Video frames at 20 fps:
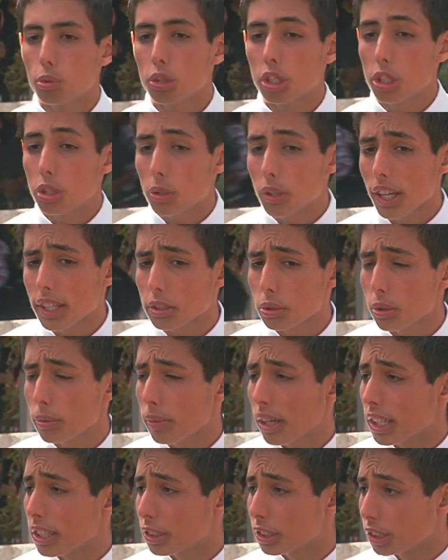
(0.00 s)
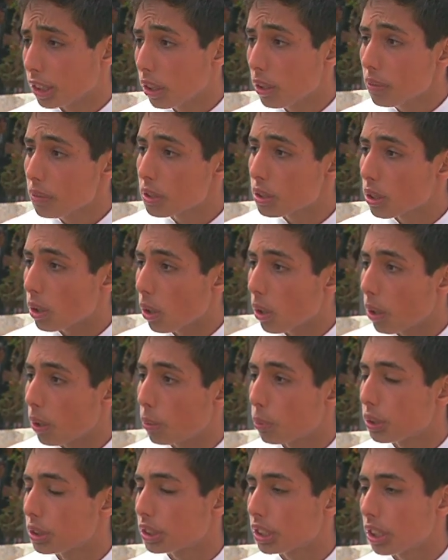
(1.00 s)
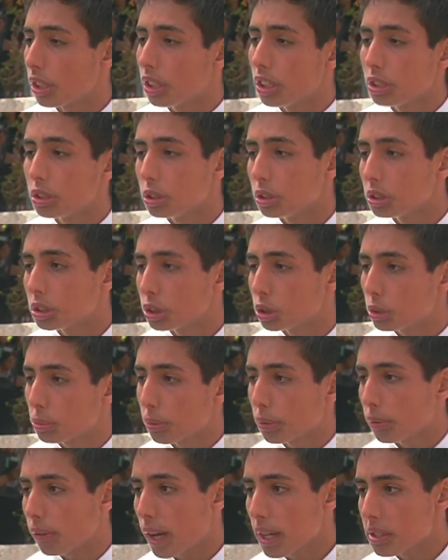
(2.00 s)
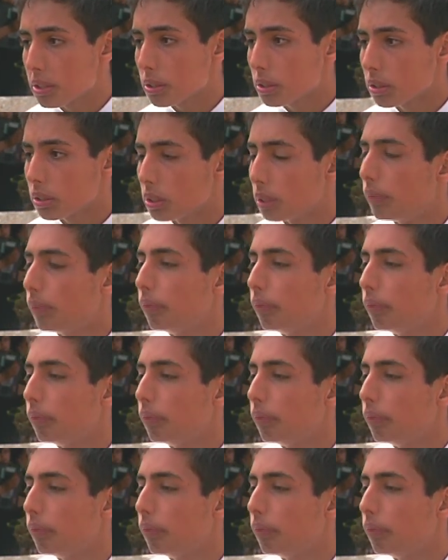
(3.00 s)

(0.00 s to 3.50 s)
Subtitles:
you guys do it by yourselves, or was there an adult supervisor?